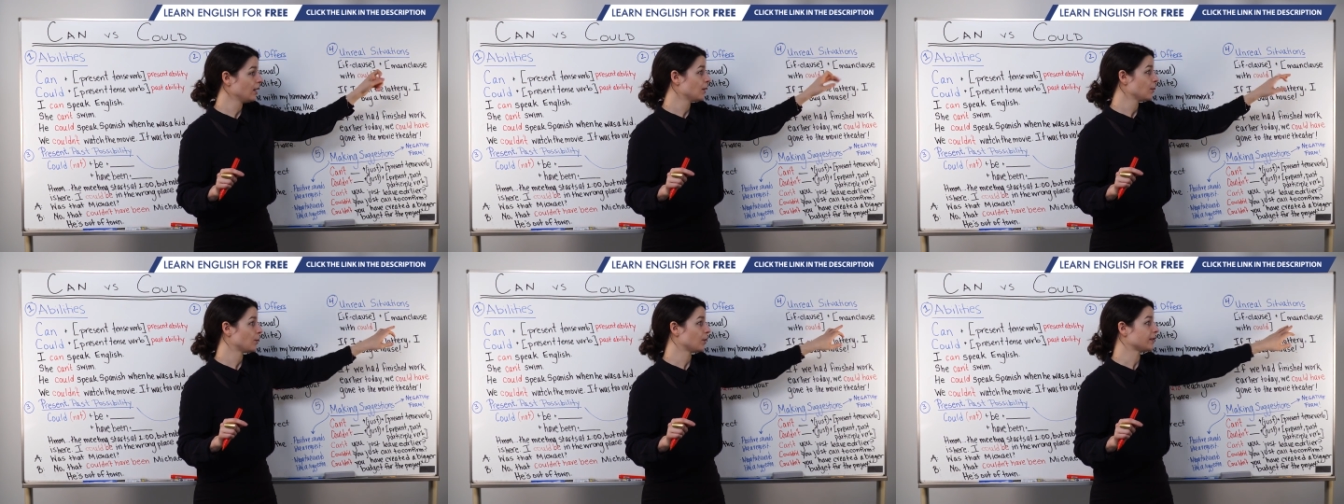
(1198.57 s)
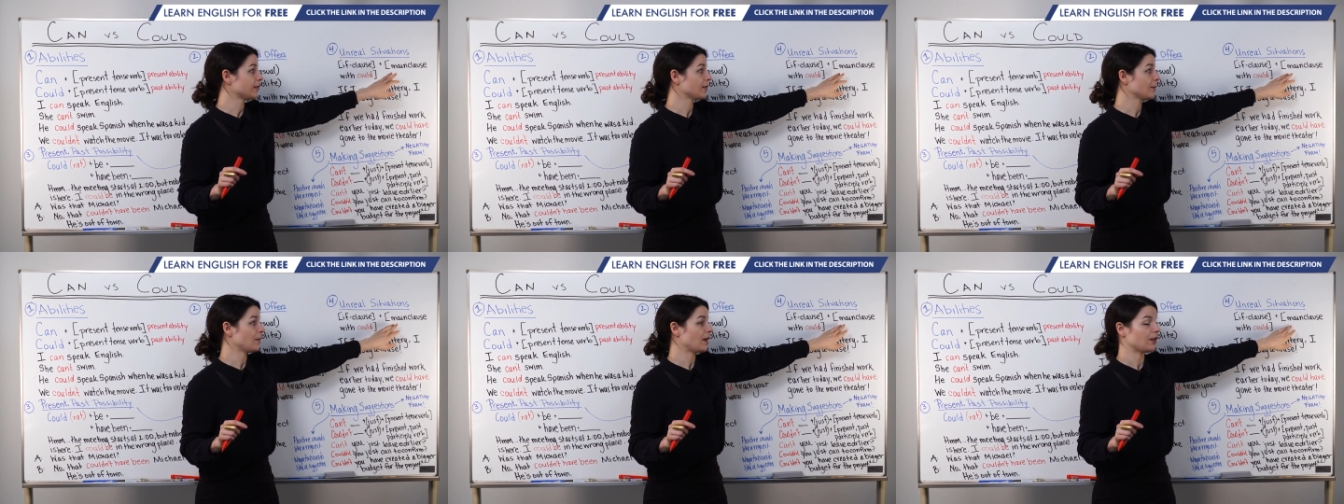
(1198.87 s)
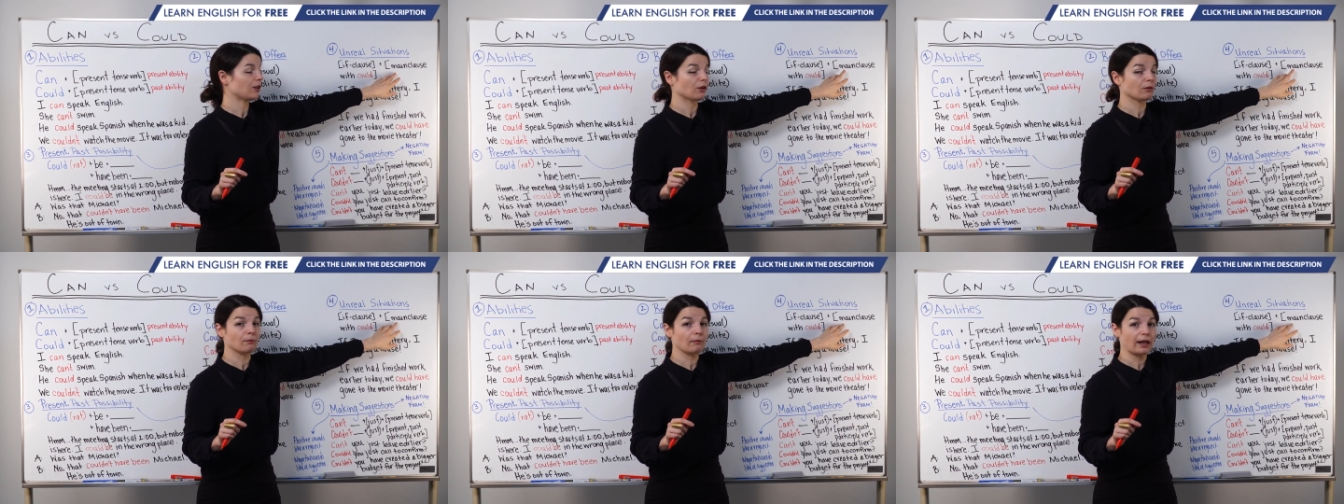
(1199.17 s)
Put them in
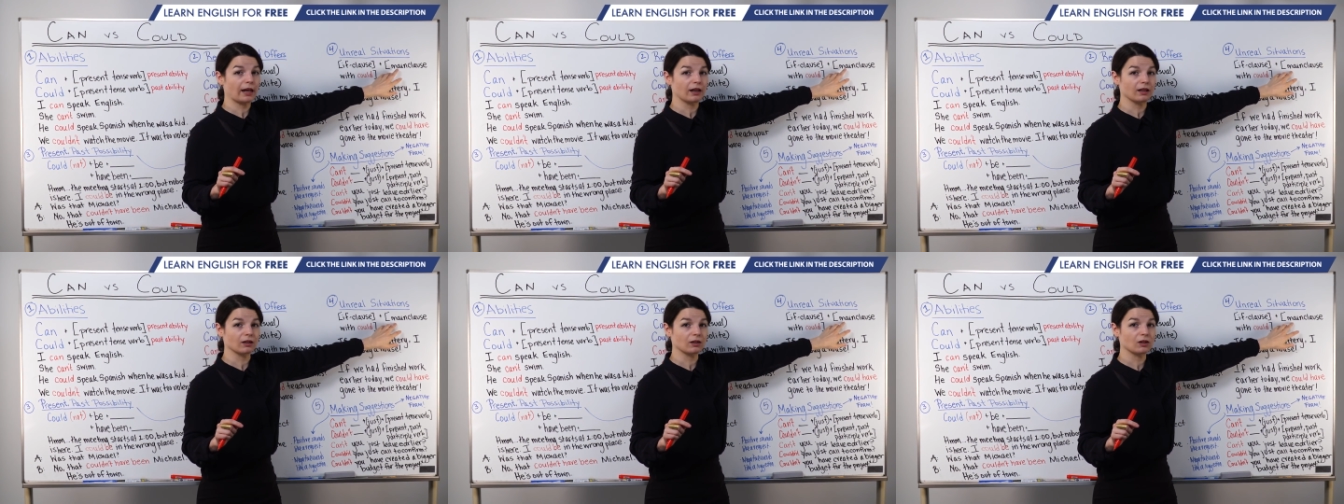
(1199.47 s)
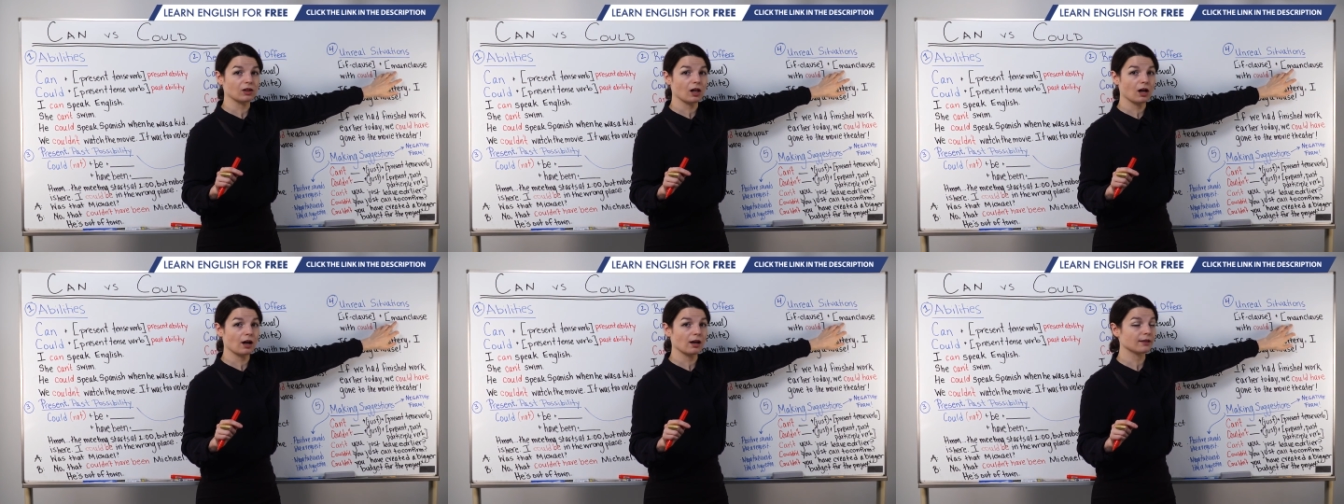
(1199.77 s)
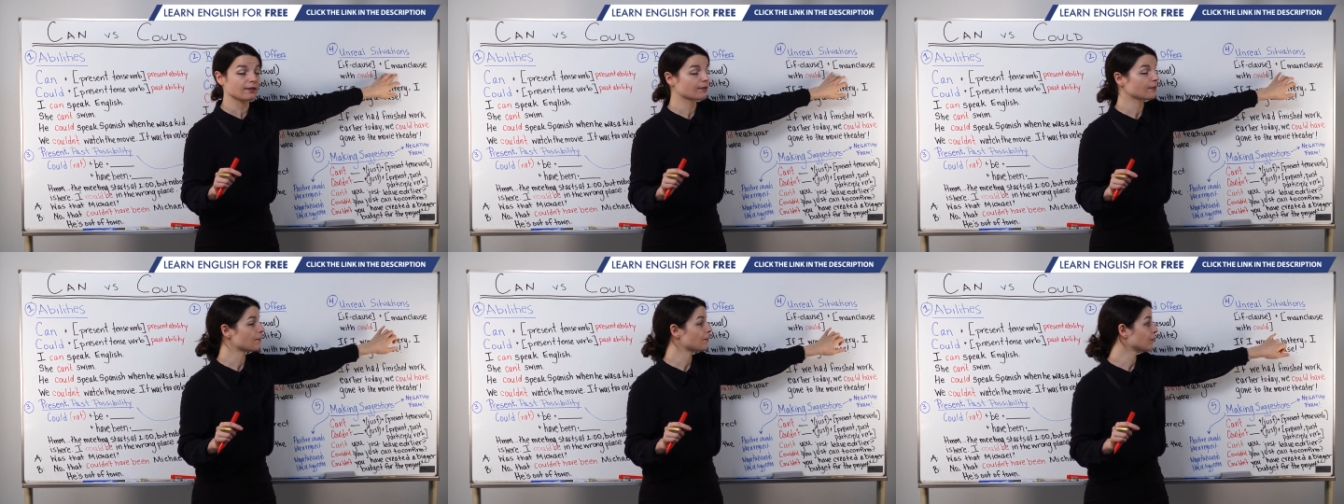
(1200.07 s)
your main
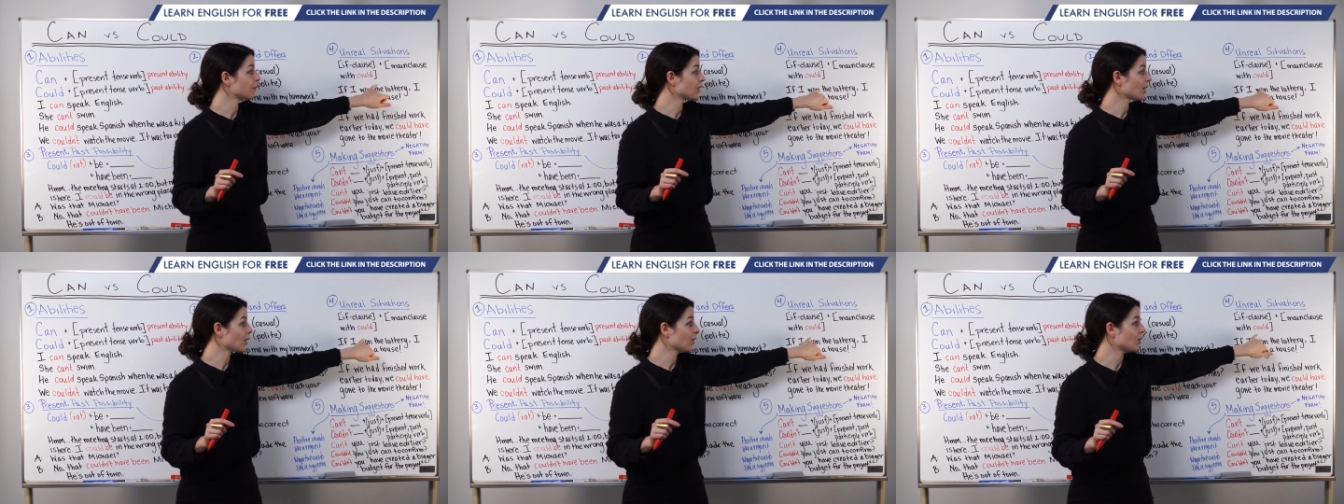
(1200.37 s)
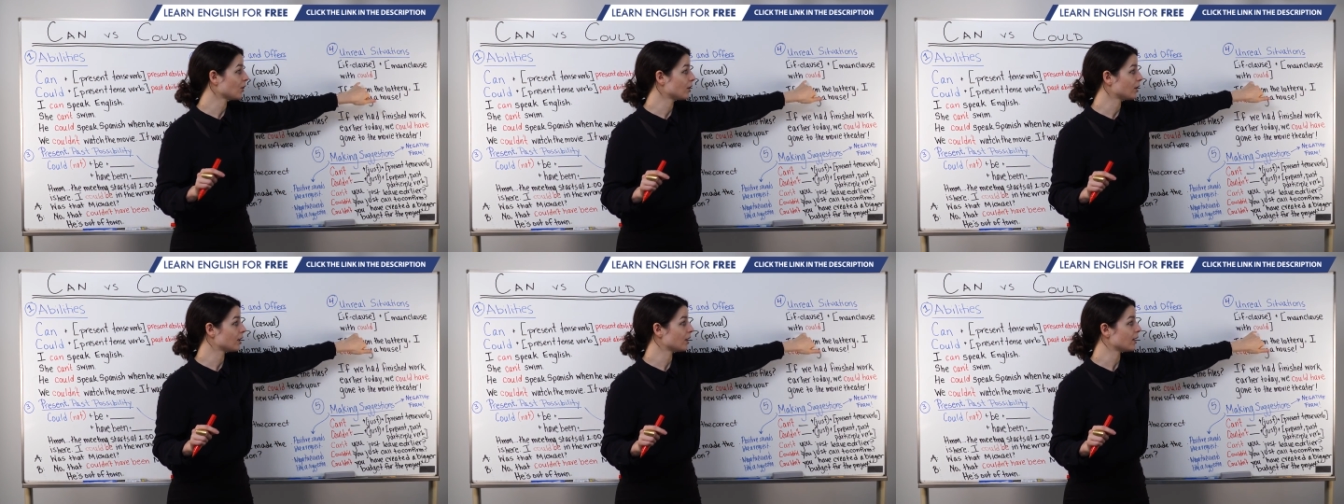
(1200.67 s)
clause. Could